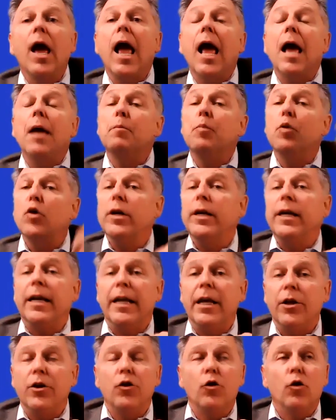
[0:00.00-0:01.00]
and put it
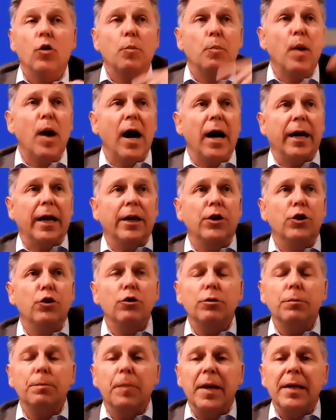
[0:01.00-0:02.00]
in your pocket.
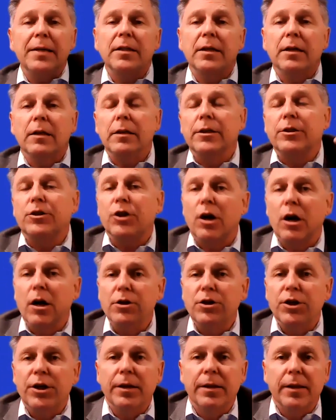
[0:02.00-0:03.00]
You're basically
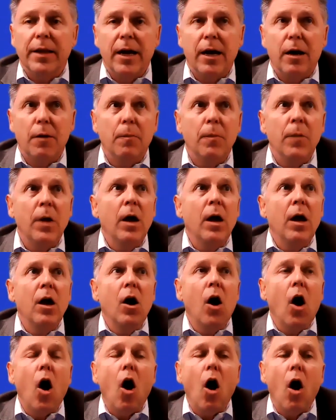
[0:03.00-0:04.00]
charging them
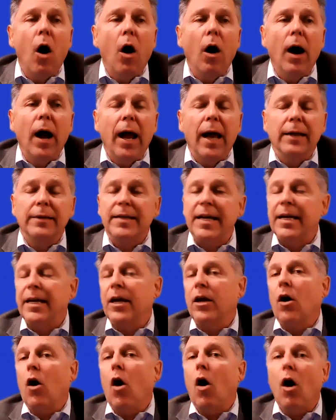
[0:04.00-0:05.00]
and
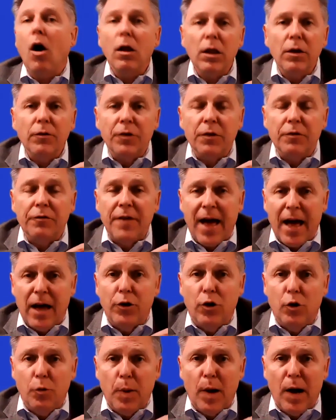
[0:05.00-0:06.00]
taking all of the
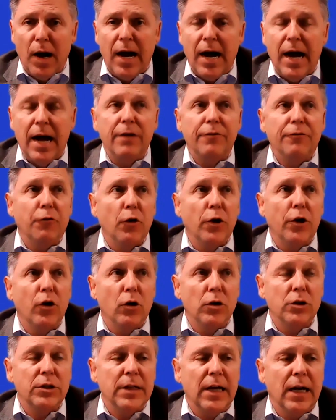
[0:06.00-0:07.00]
value pie for
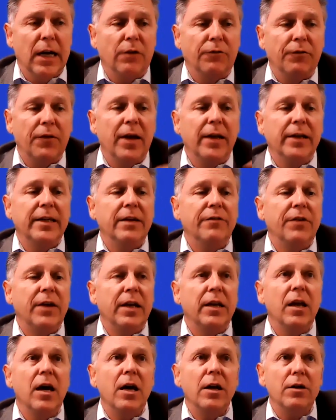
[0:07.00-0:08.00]
yourself and giving
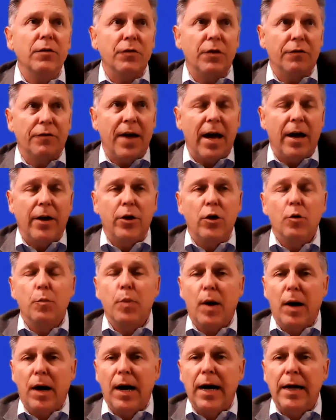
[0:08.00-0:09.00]
none of the value
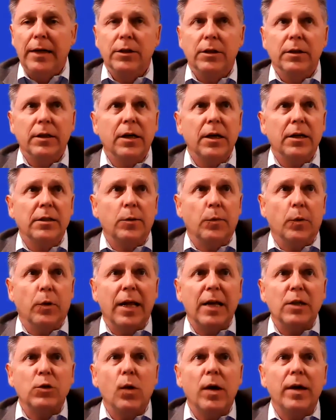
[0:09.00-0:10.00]
pie to the customer.
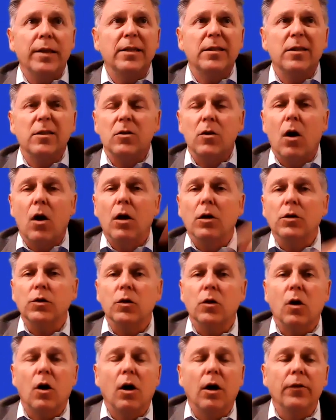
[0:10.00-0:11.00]
That's why this is also
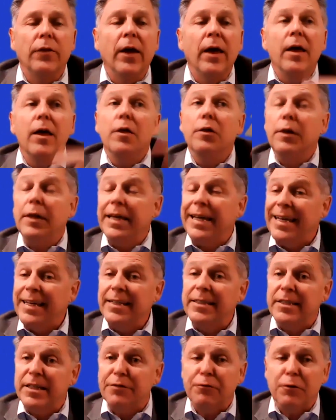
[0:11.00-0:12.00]
called the
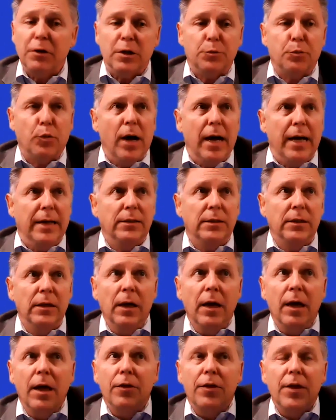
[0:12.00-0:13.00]
indifference price.
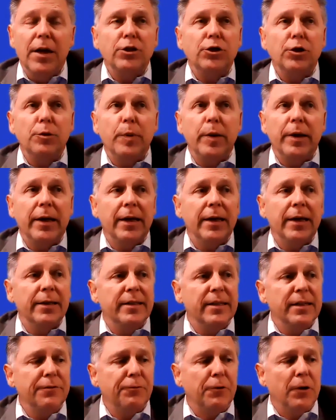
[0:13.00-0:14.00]
They should be
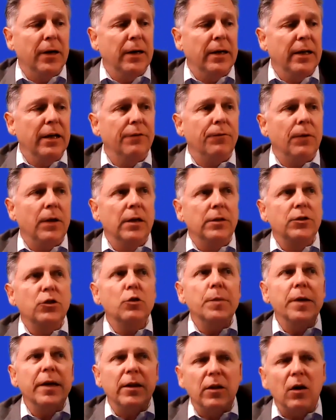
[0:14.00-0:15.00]
indifferent,
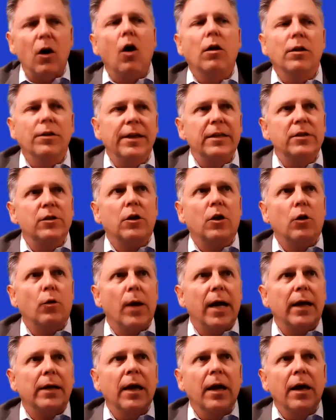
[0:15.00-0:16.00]
assuming that all these are
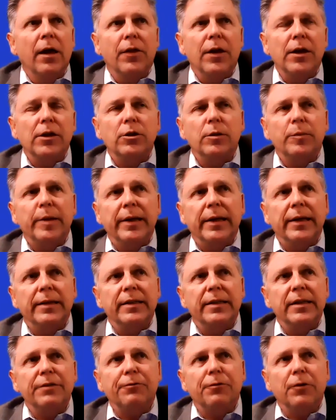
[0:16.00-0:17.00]
correct, they should be
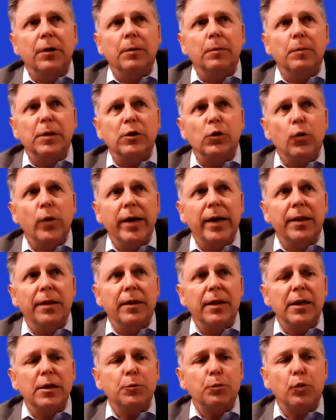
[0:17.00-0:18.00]
indifferent between
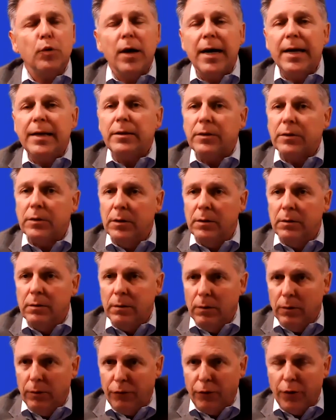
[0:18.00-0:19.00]
this price
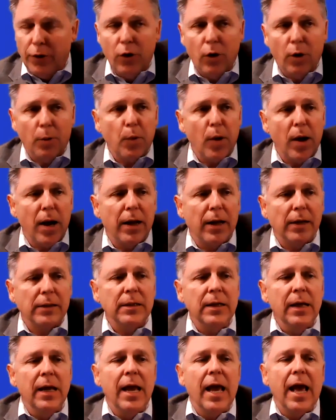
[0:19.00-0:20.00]
for your product
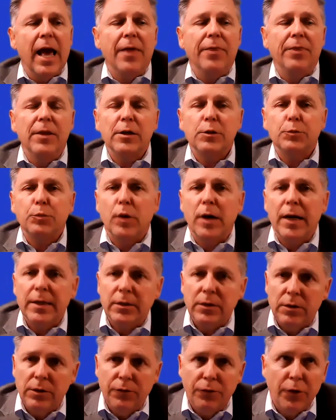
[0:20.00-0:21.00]
and this
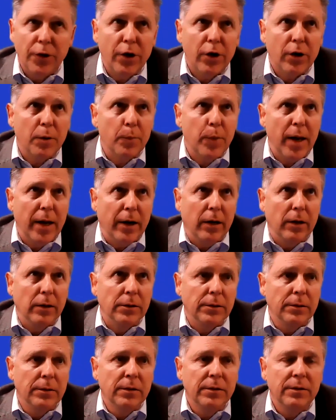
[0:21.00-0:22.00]
price for your competitor.
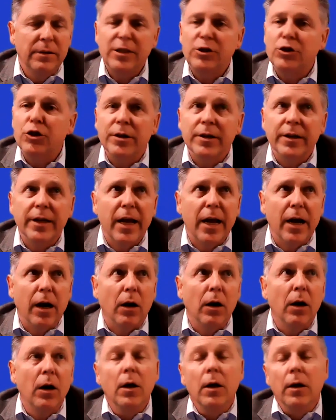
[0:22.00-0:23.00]
They shouldn't care.
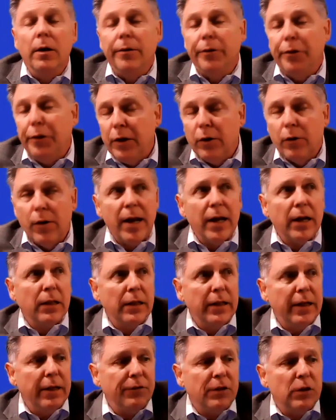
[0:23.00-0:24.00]

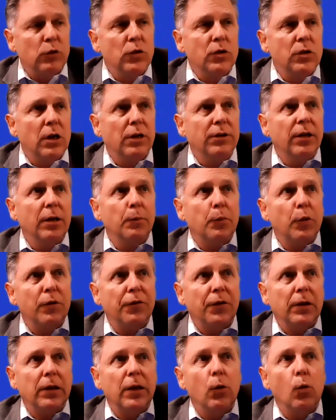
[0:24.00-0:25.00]
Theoretically, if this was all done
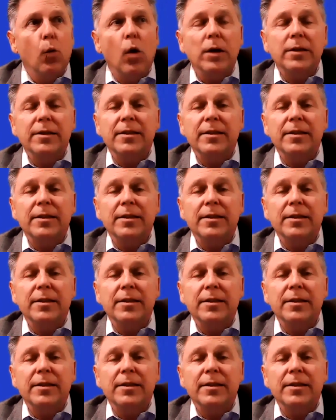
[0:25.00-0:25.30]
perfectly, 1